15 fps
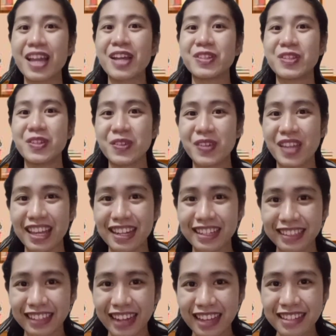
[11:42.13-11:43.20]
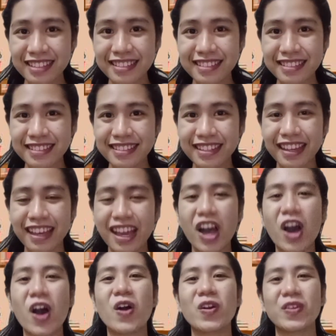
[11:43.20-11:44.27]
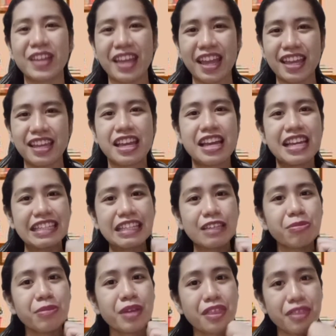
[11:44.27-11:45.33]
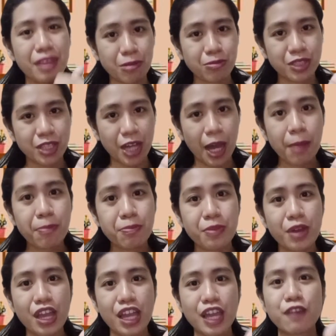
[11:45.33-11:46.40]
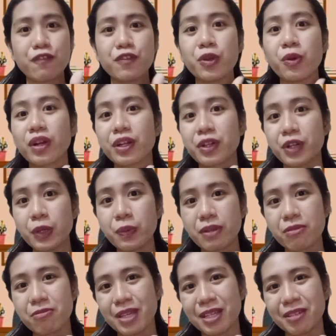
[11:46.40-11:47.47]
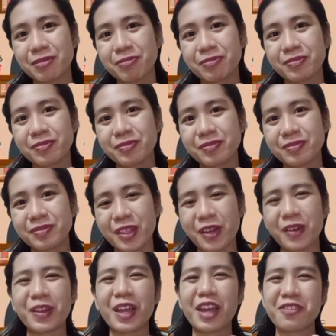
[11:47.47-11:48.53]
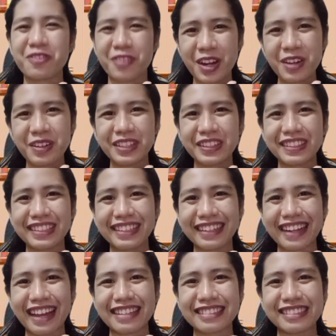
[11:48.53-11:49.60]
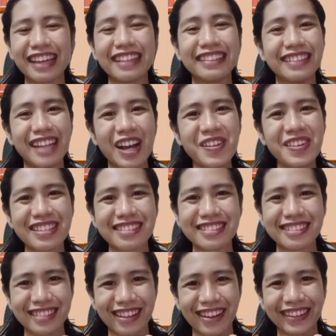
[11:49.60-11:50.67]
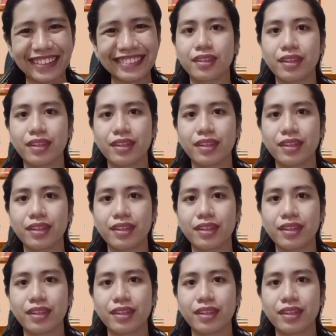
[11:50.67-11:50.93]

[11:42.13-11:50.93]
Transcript: Do you get it, class? Okay, give me thumbs up if you agree with me. Okay, very good, class. And now let's start.